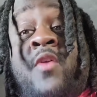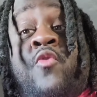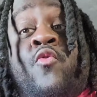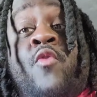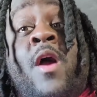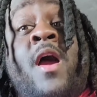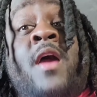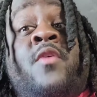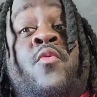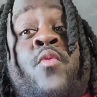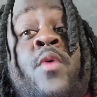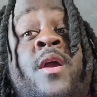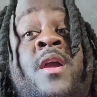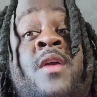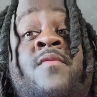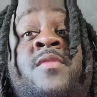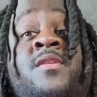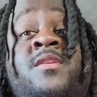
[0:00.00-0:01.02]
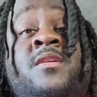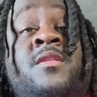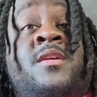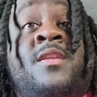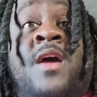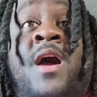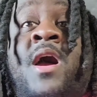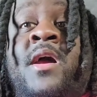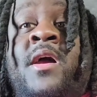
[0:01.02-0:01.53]
ride a wave until it
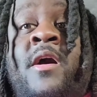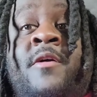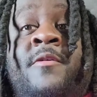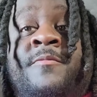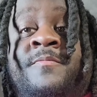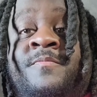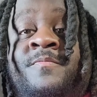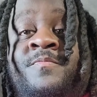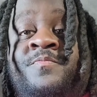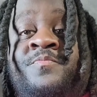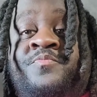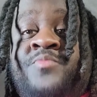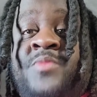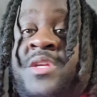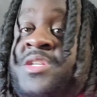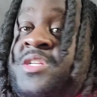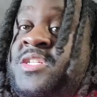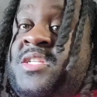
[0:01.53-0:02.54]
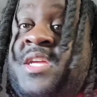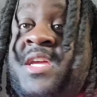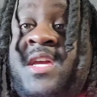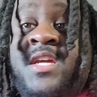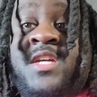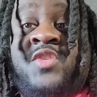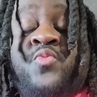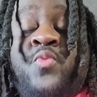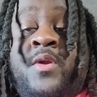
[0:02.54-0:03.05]
die out. It just
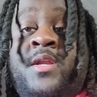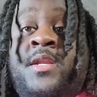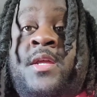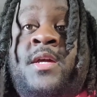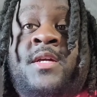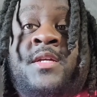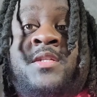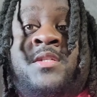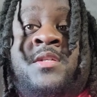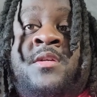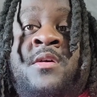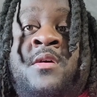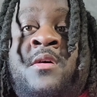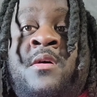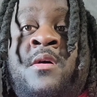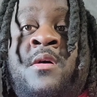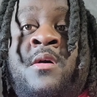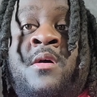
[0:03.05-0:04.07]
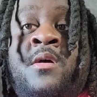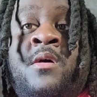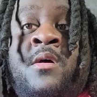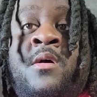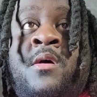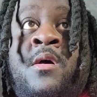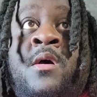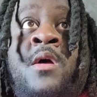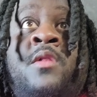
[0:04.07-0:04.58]
is what it is.
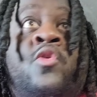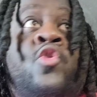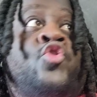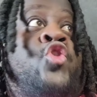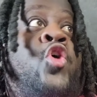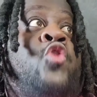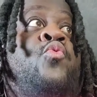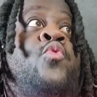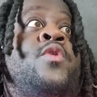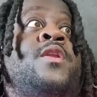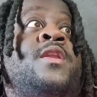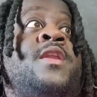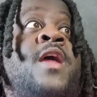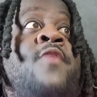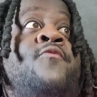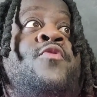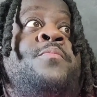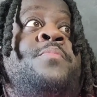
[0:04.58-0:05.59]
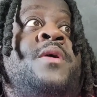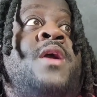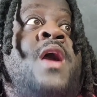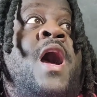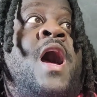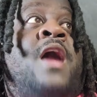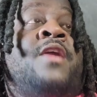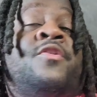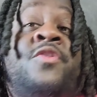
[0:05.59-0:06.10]
Lil Durk will never be
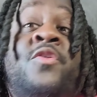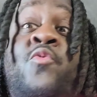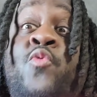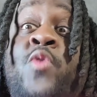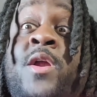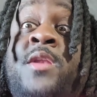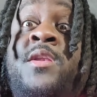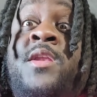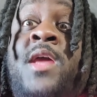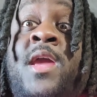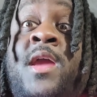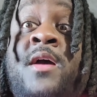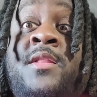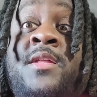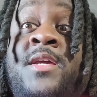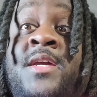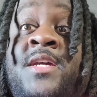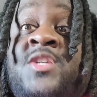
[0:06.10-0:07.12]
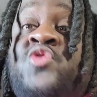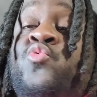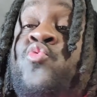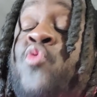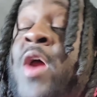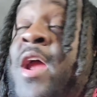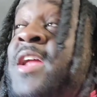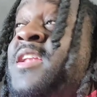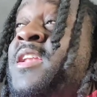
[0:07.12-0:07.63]
hotter than what the hell he is
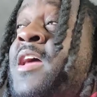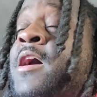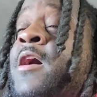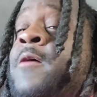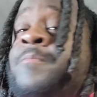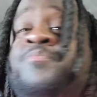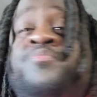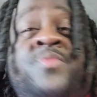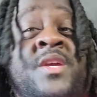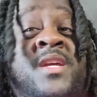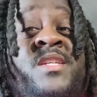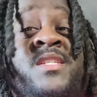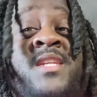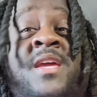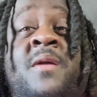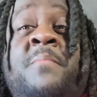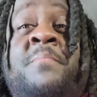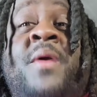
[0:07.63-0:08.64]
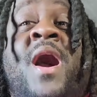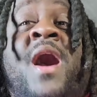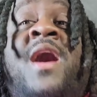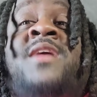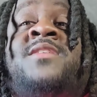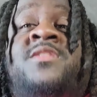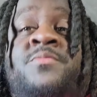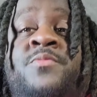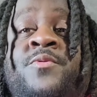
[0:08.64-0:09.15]
right now. It's
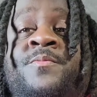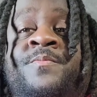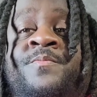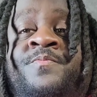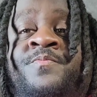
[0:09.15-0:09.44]
impossible.